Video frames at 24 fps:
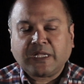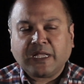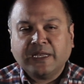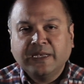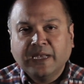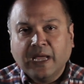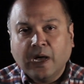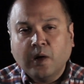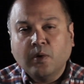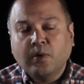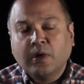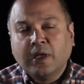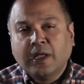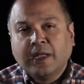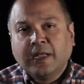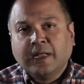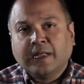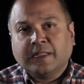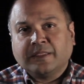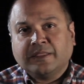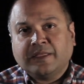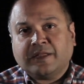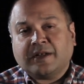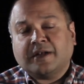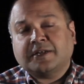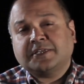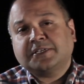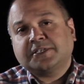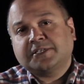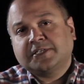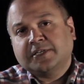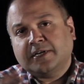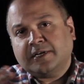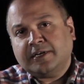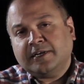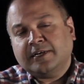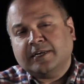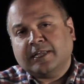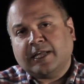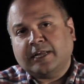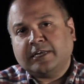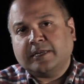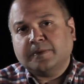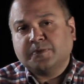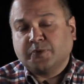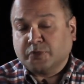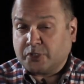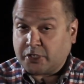Now, there are certain
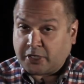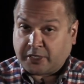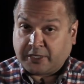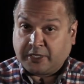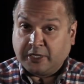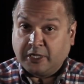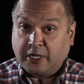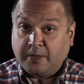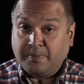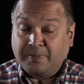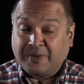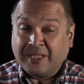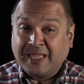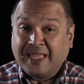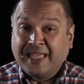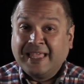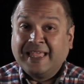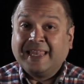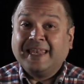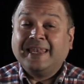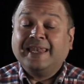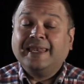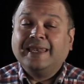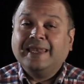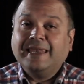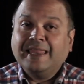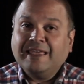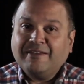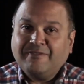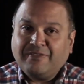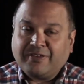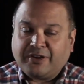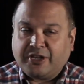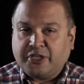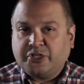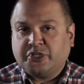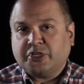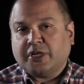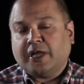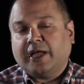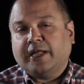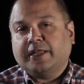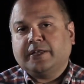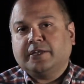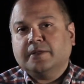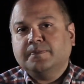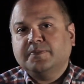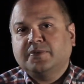items which are termed leverage
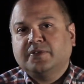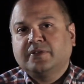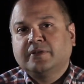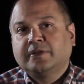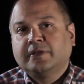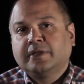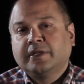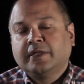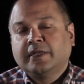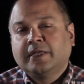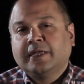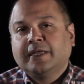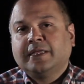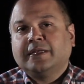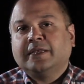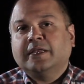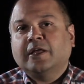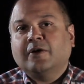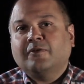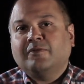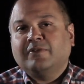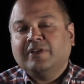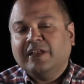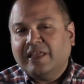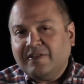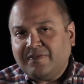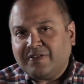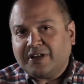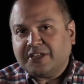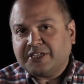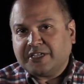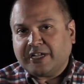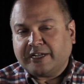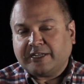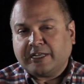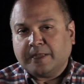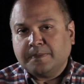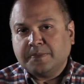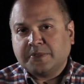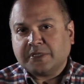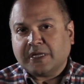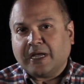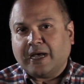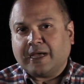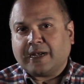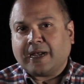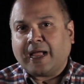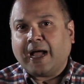items. Now, leverage items
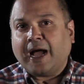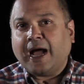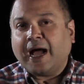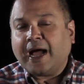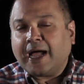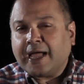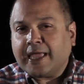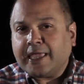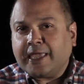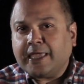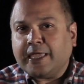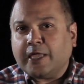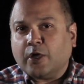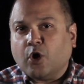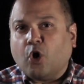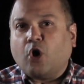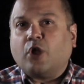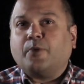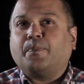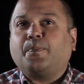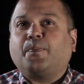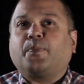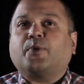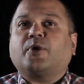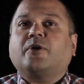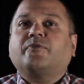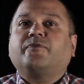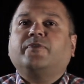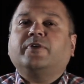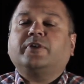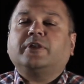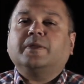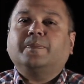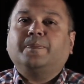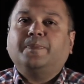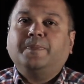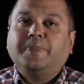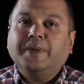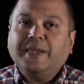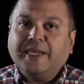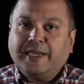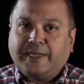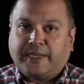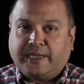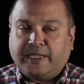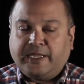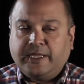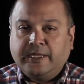are high on
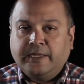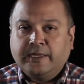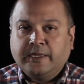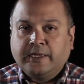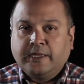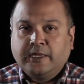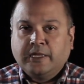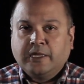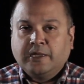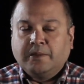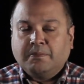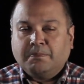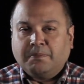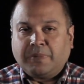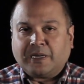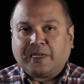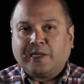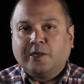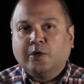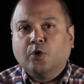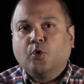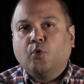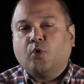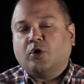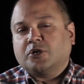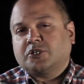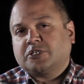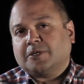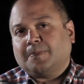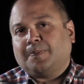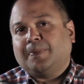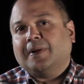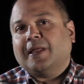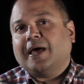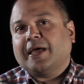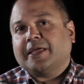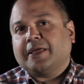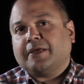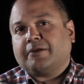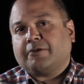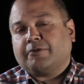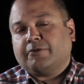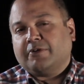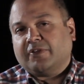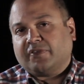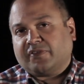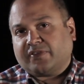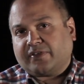profitability but low on supplier
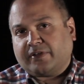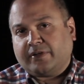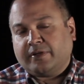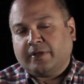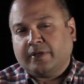risk.